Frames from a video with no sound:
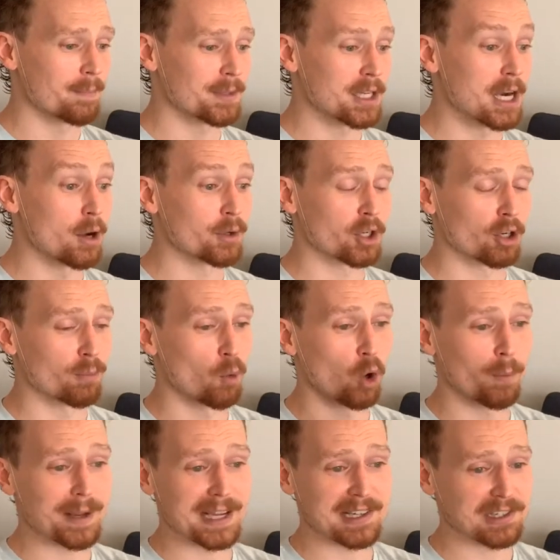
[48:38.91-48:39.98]
you know, your
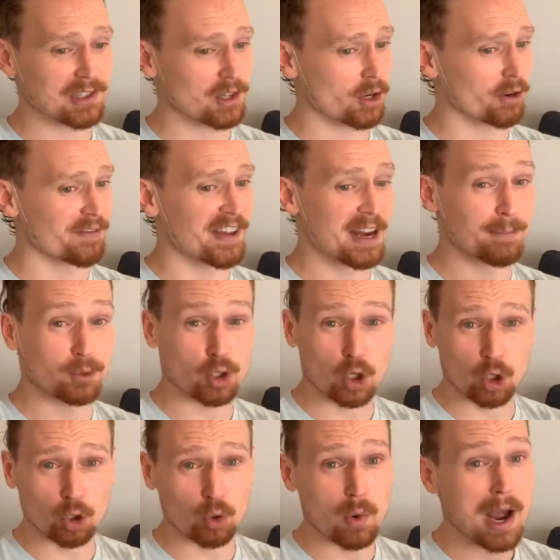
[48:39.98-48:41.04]
Morbius, your Venom
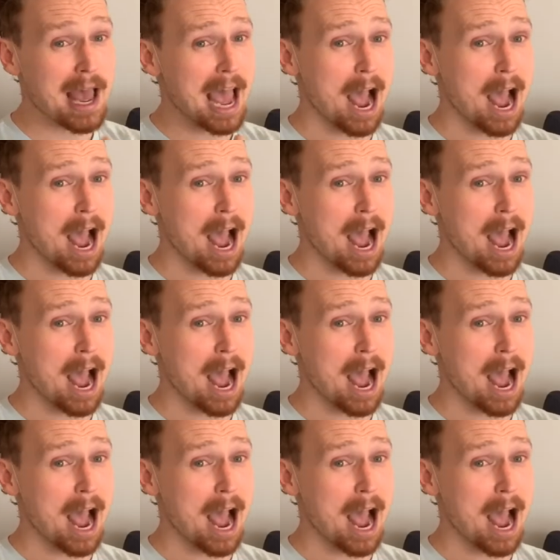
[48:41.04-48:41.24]
2,